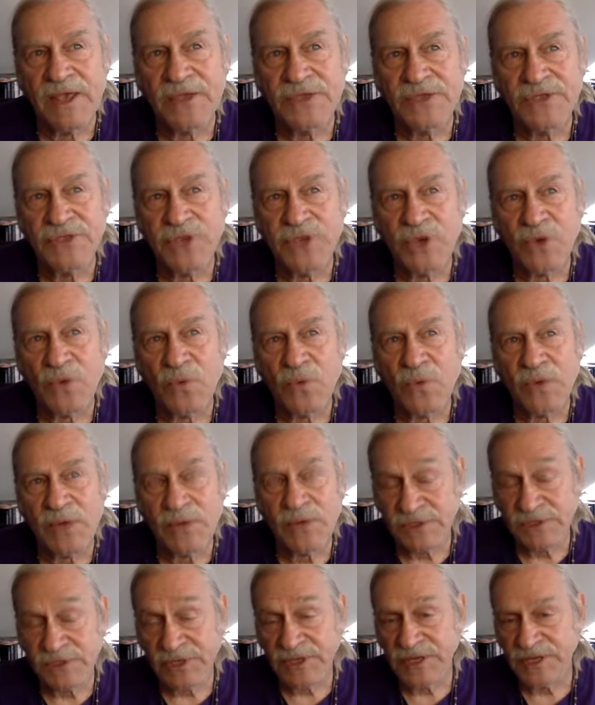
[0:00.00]
so when I
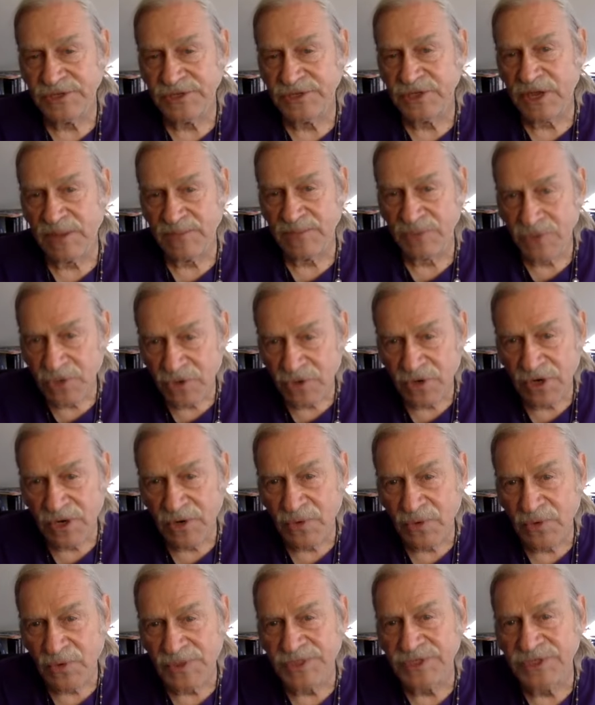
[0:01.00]
was looking at John
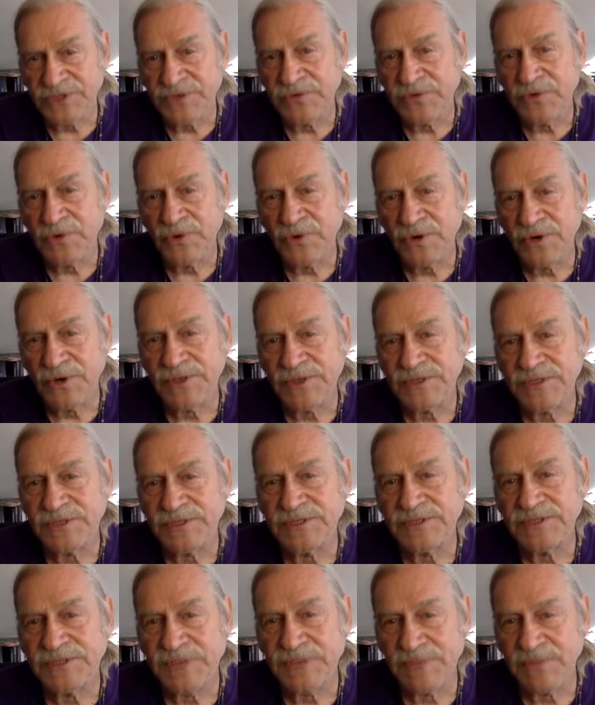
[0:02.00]
Muir, which is of course
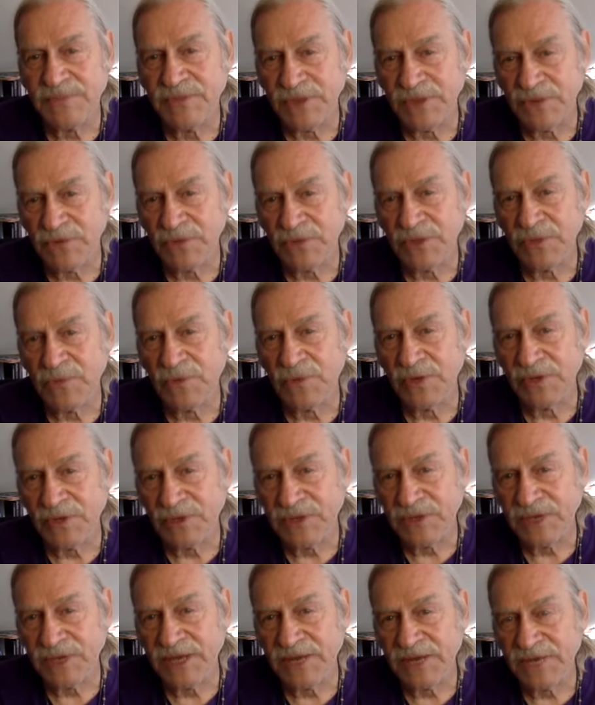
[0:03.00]
something you really want to
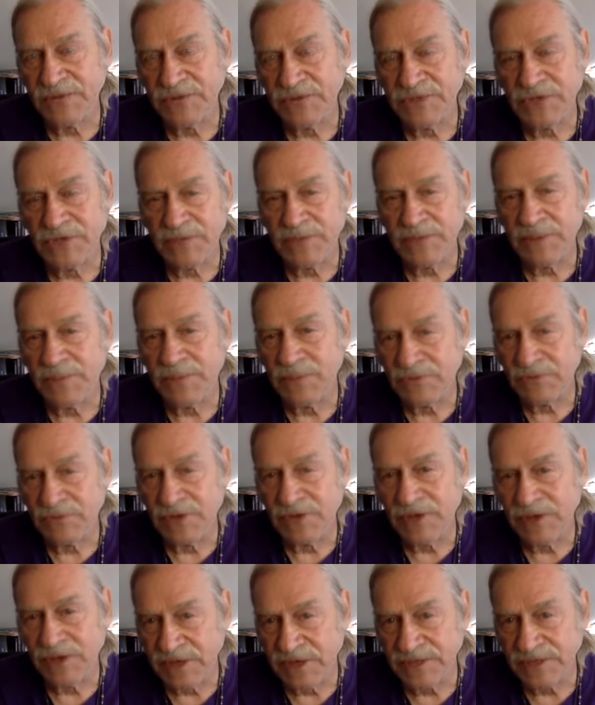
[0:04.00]
look at if you're talking about
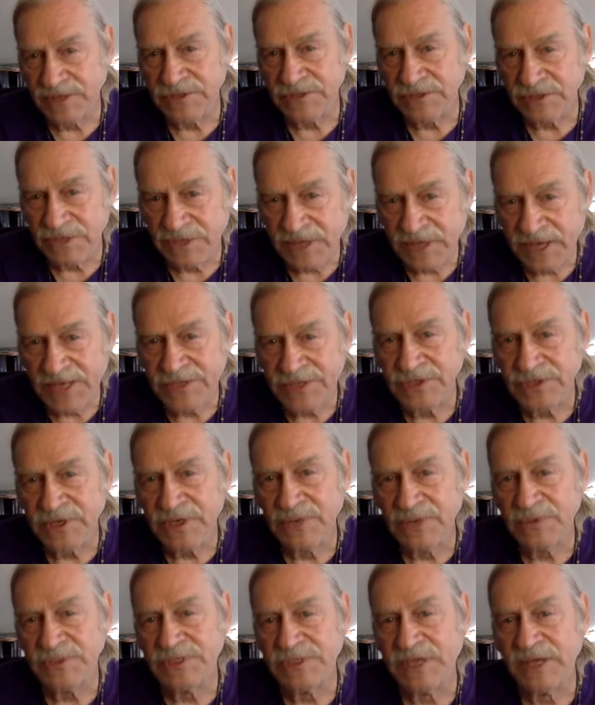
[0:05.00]
profound connection to nature,
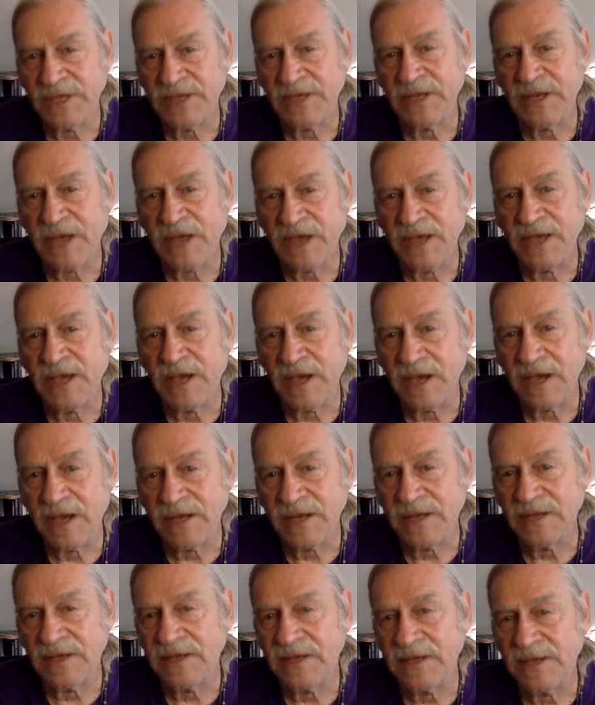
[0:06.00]
he was like an
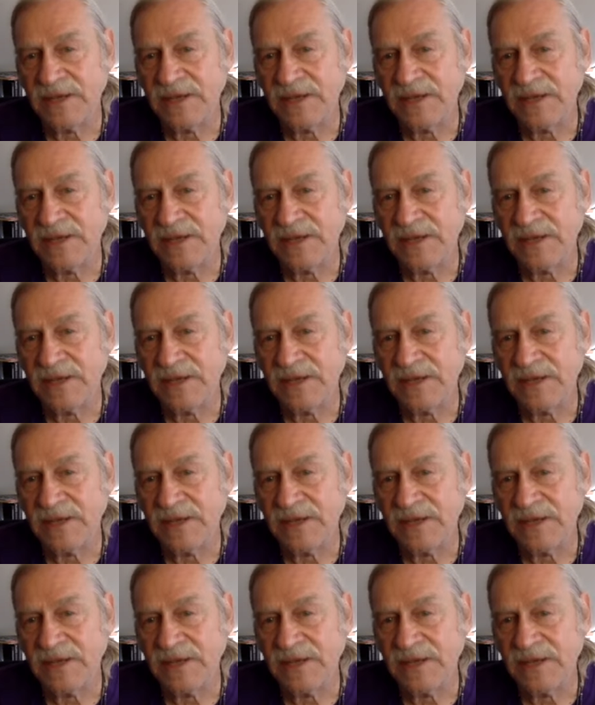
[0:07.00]
iconic